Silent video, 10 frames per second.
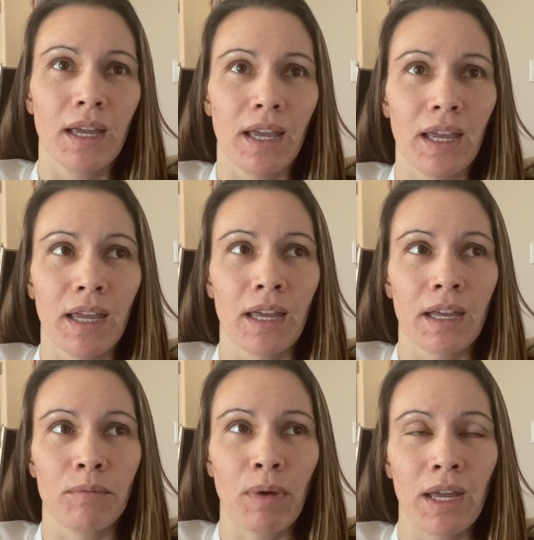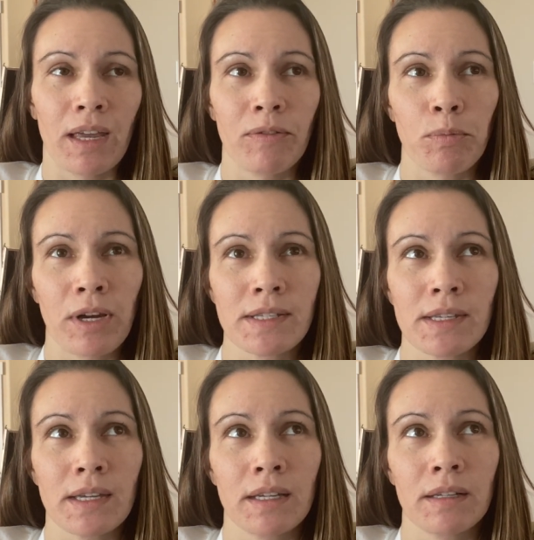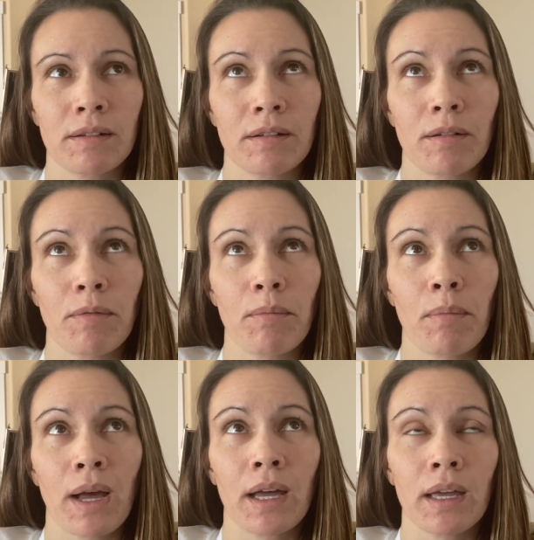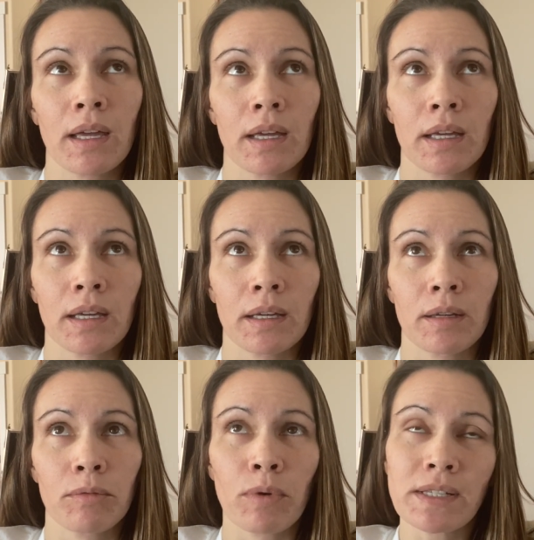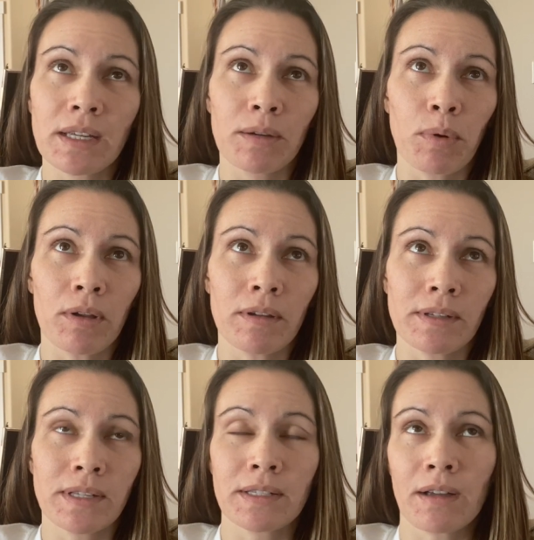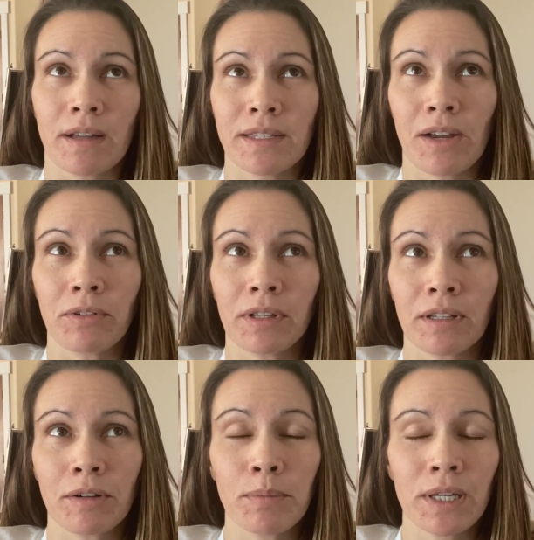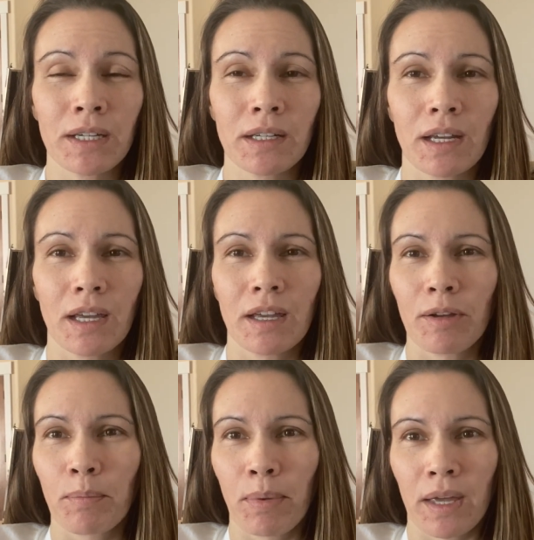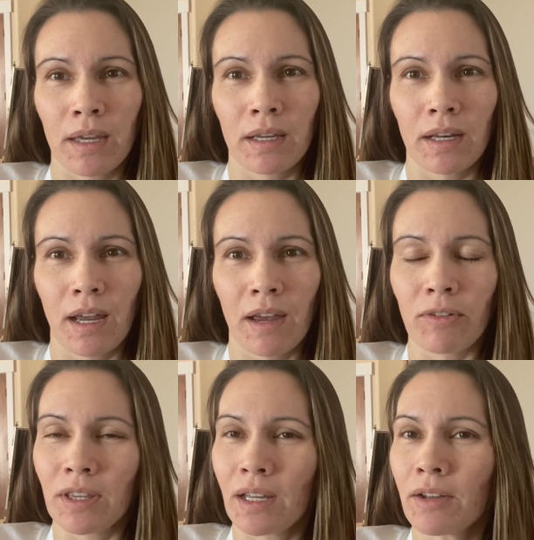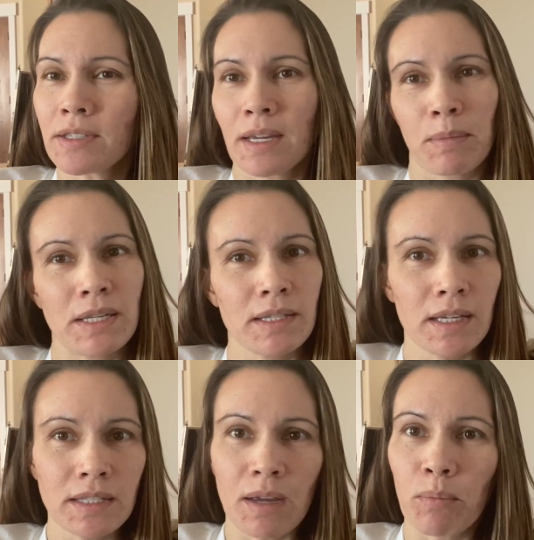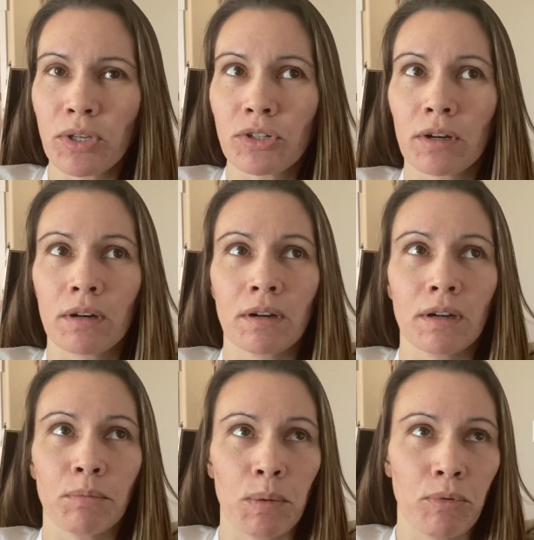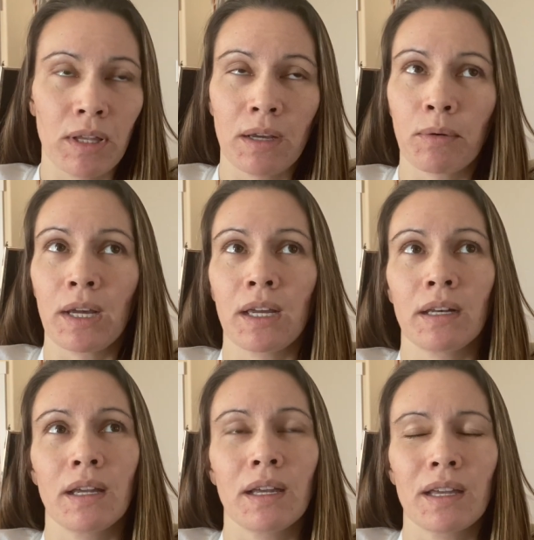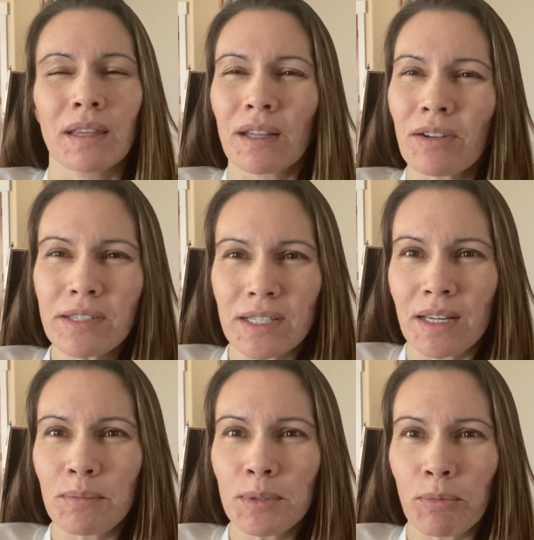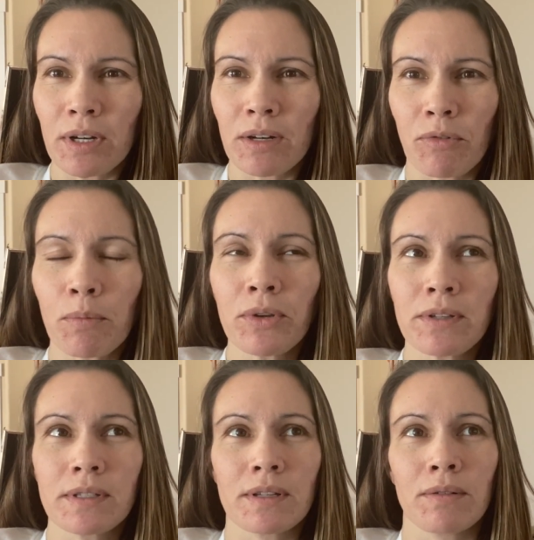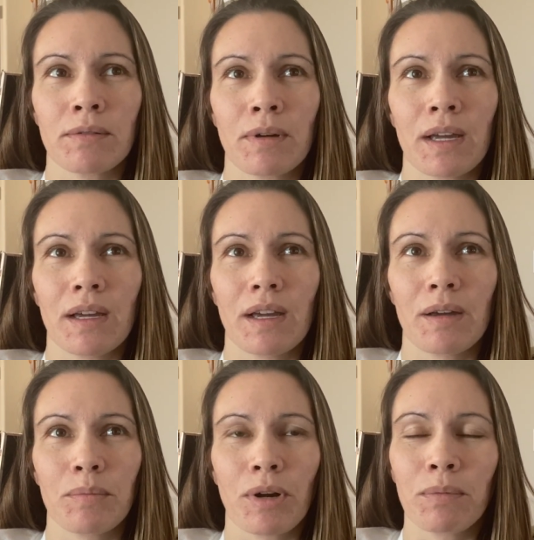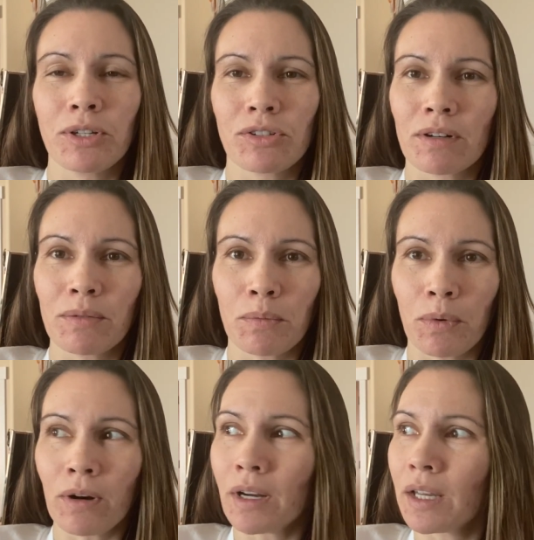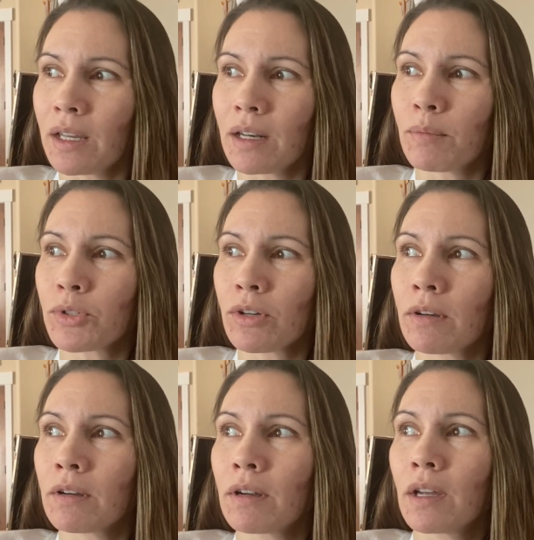and my Ava bracelet, my resting pulse has gone down a little bit, but everything else, like my skin temperature and my breathing rate, it all seems pretty normal. So I probably shouldn't worry, and I'm sure